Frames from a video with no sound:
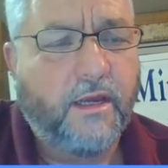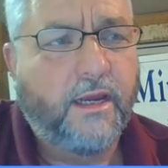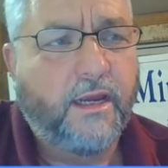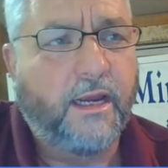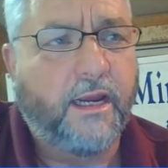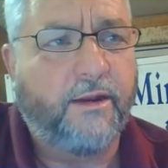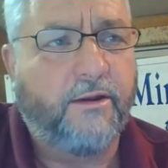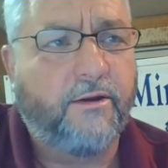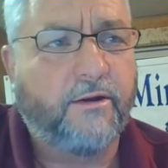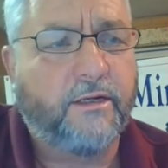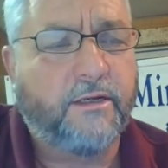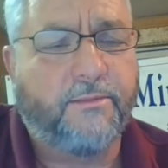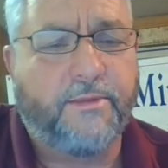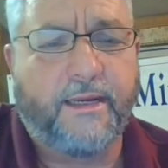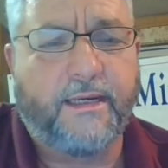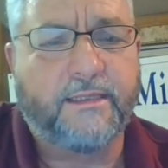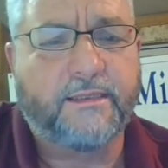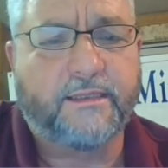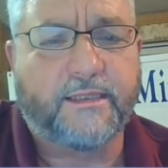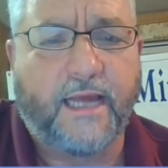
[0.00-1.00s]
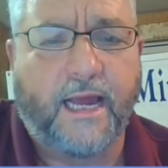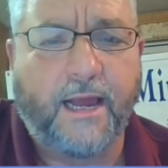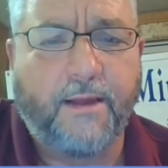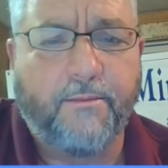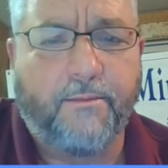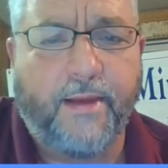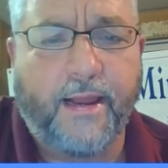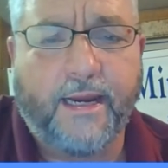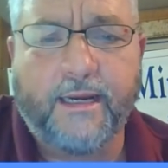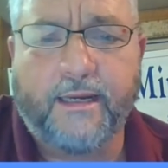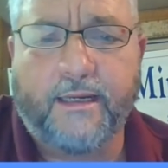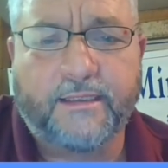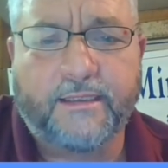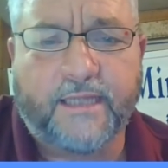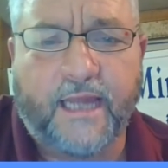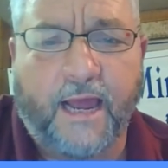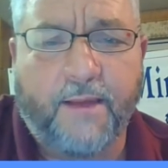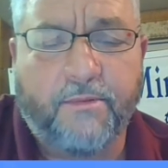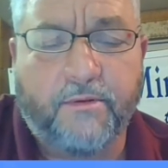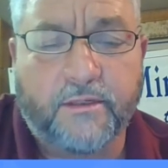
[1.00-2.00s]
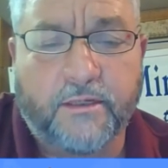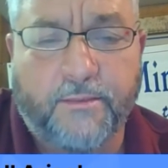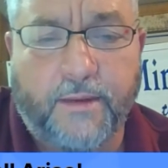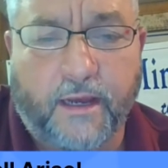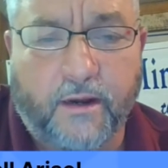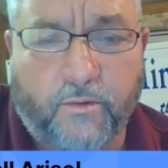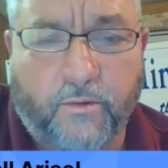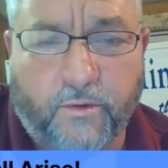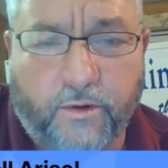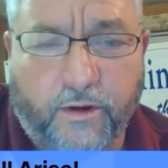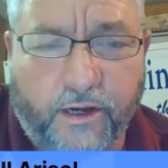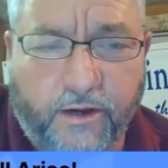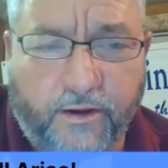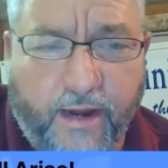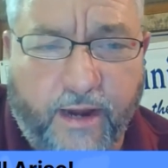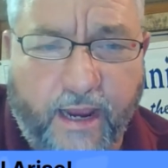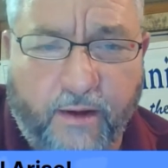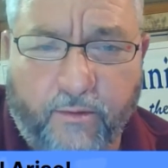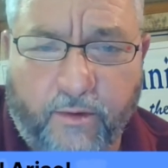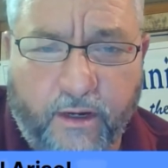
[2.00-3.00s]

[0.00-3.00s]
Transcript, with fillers: and you're to be disciple making disciples no matter where you're at,